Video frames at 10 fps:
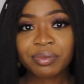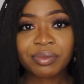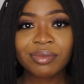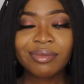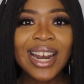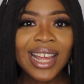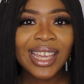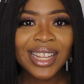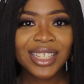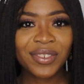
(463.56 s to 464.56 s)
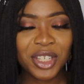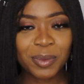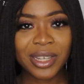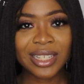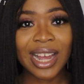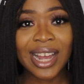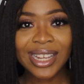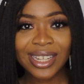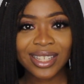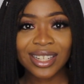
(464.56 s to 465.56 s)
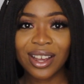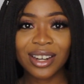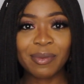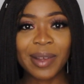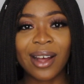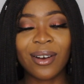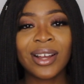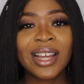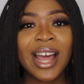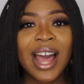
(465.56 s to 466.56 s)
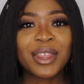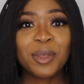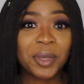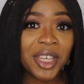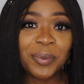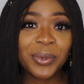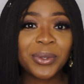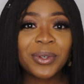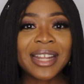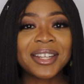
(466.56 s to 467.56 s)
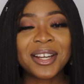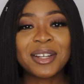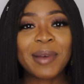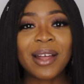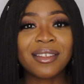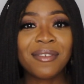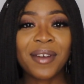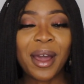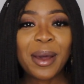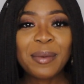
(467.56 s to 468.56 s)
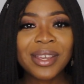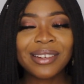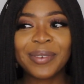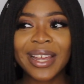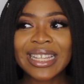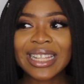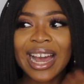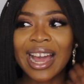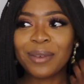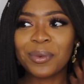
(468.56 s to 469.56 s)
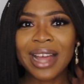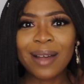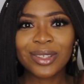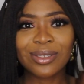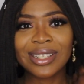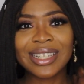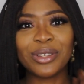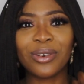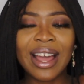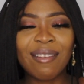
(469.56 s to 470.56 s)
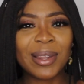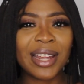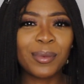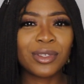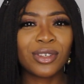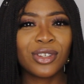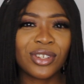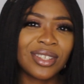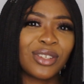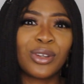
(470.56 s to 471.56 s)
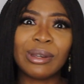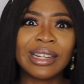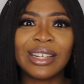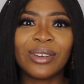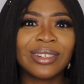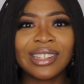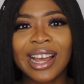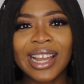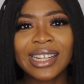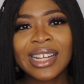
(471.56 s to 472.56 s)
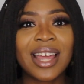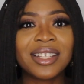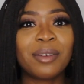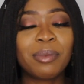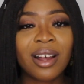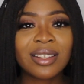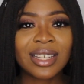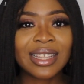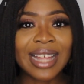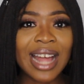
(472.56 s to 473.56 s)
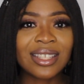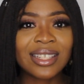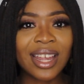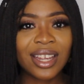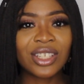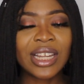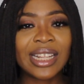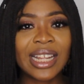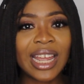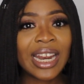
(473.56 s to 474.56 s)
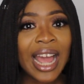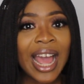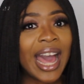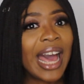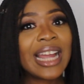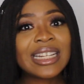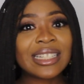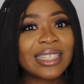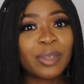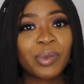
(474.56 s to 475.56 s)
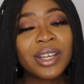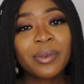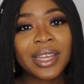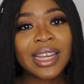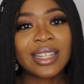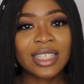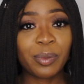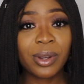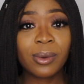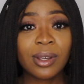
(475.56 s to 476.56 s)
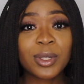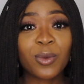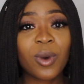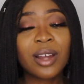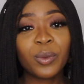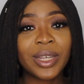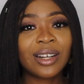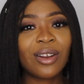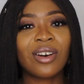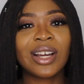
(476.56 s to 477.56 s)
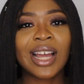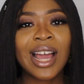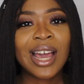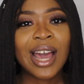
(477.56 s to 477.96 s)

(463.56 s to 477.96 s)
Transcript: I like interviews because I get to learn about the people and learn about the firm in ways that I would absolutely not have been able to just googling online. Ended up passing that stage, and then I did the spring week, and the spring week was 1 week long.